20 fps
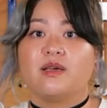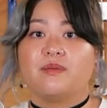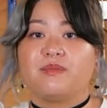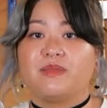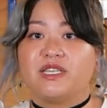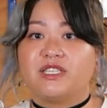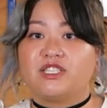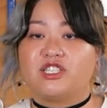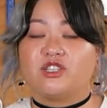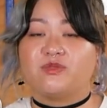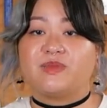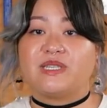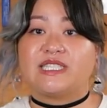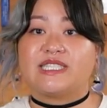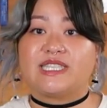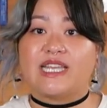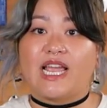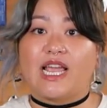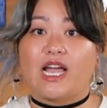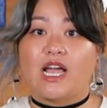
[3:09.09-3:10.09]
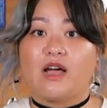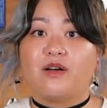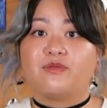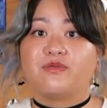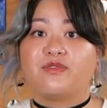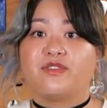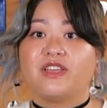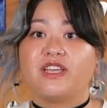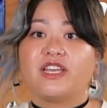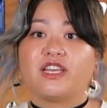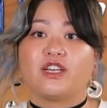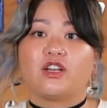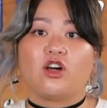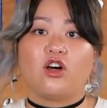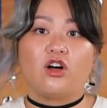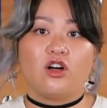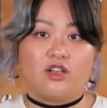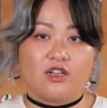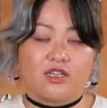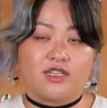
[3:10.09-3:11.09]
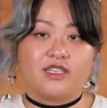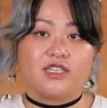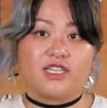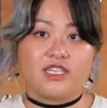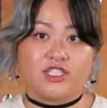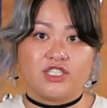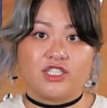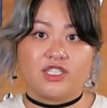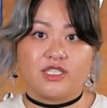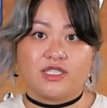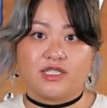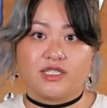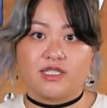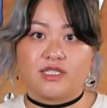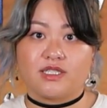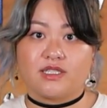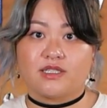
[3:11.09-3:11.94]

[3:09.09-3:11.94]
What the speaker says: means you'll be staying comfy in all conditions.